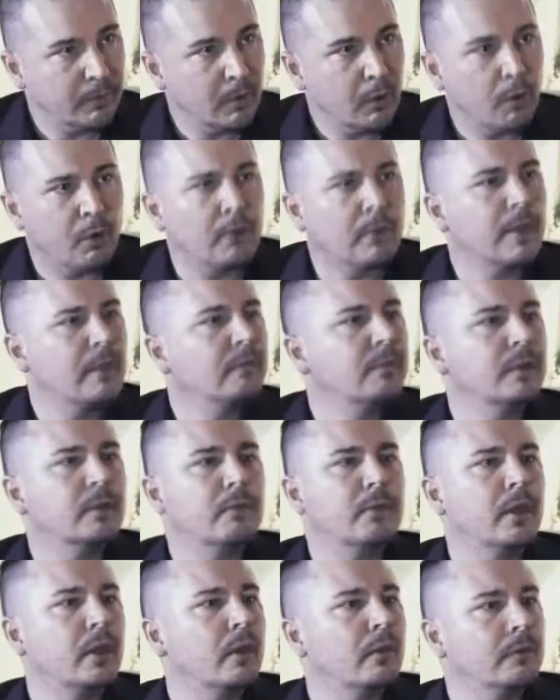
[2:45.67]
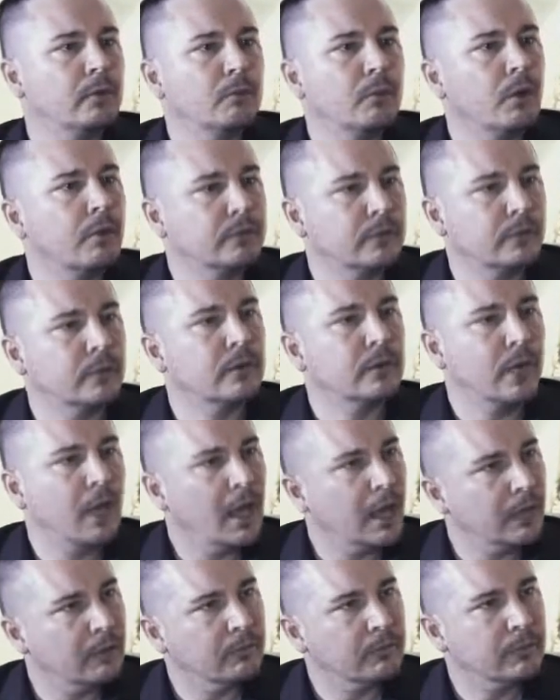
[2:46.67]
Or they've lived there for most of their
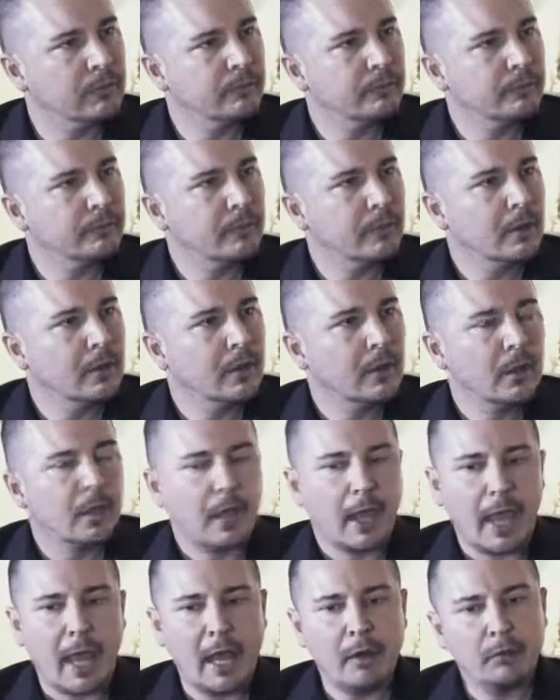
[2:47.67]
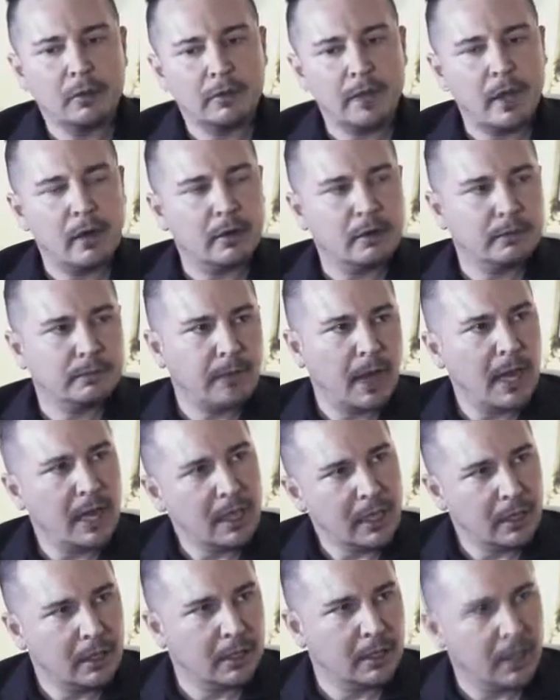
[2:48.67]
lives. And what they are
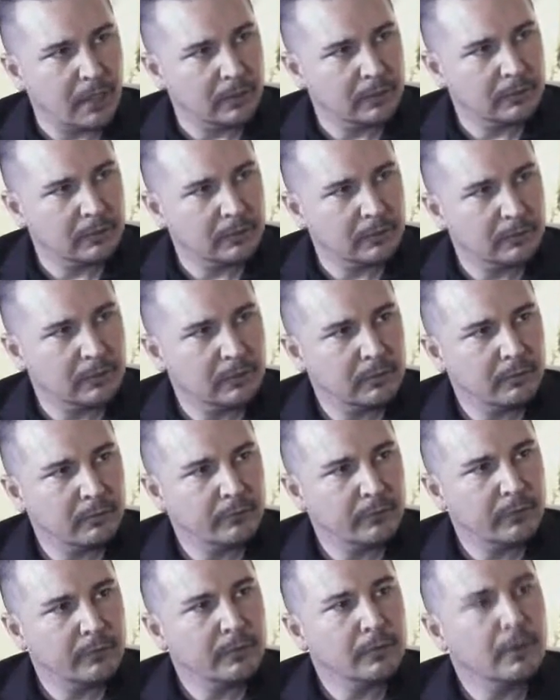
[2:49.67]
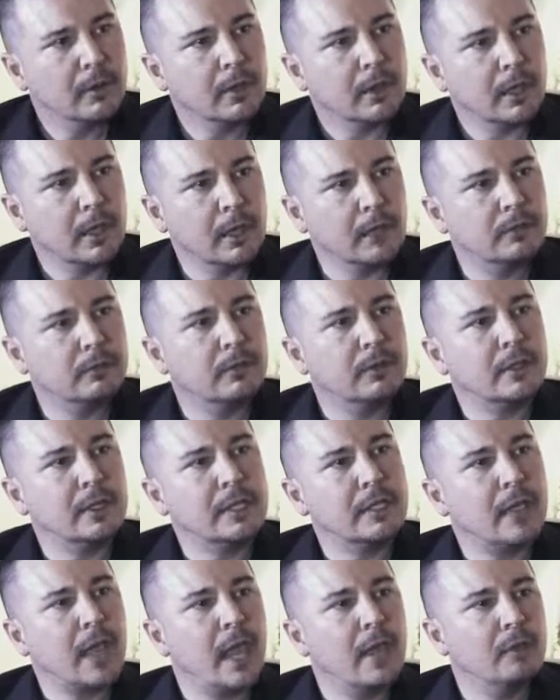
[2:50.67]
fighting against is the
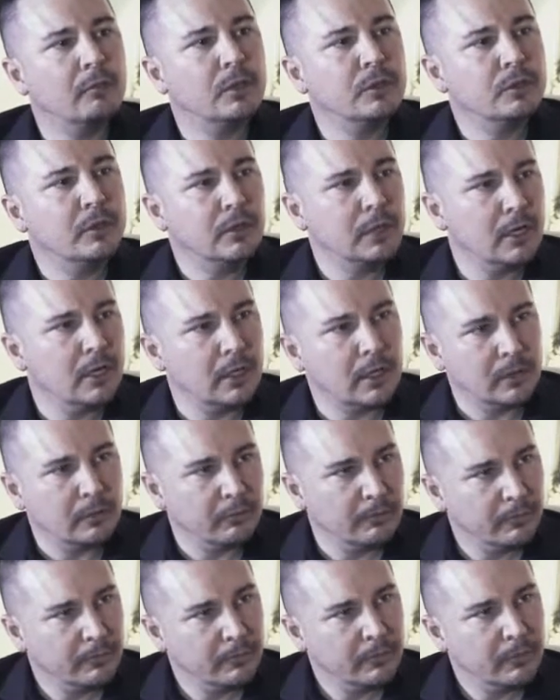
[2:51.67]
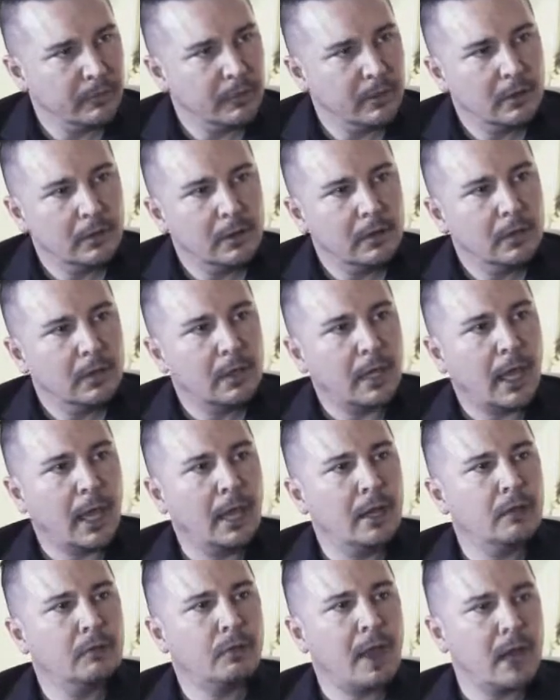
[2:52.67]
decay of modernity.
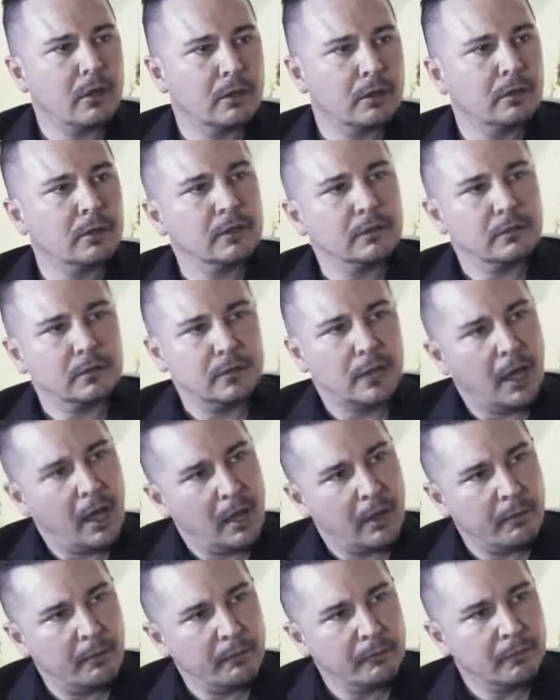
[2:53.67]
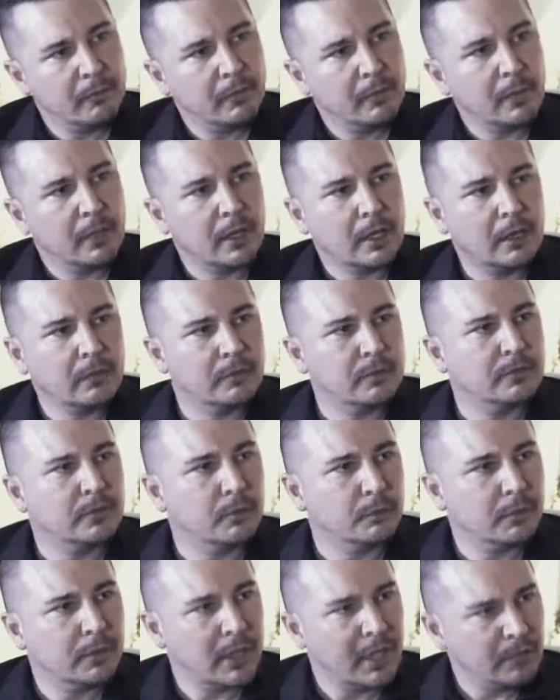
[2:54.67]
And radical Islam is just
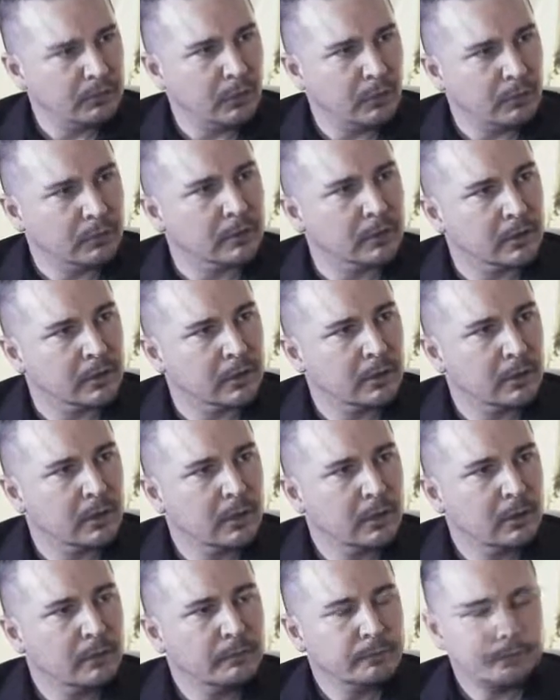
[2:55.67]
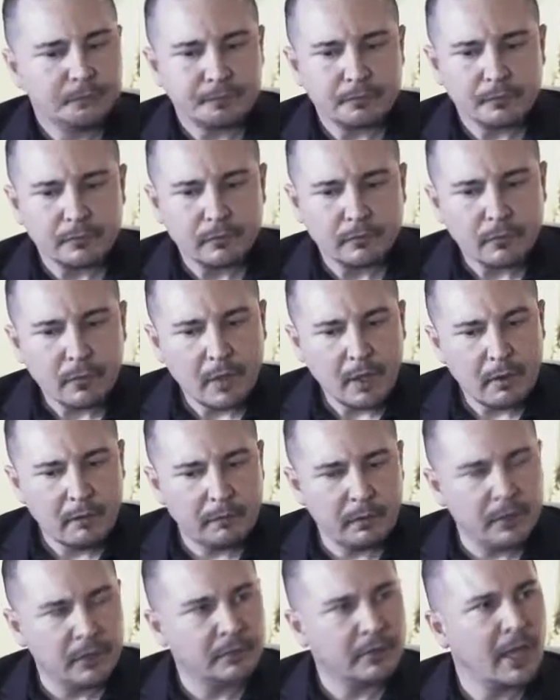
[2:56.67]
a placeholder
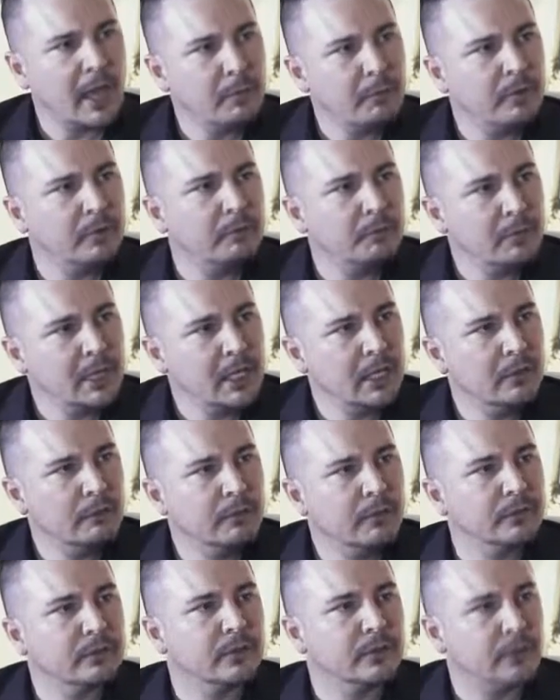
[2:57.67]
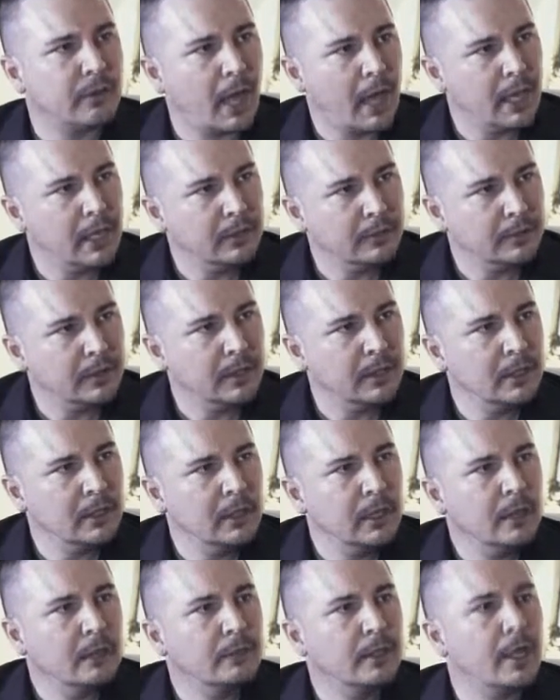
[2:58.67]
for the type of meaningful society
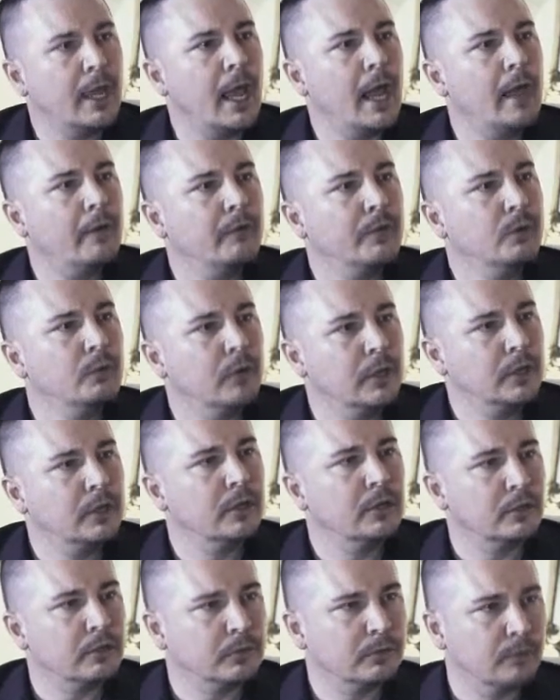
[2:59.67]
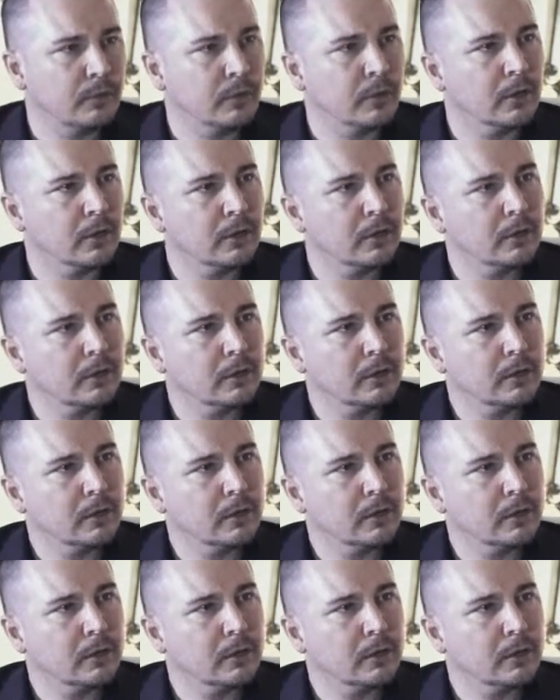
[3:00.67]
that everyone yearns for.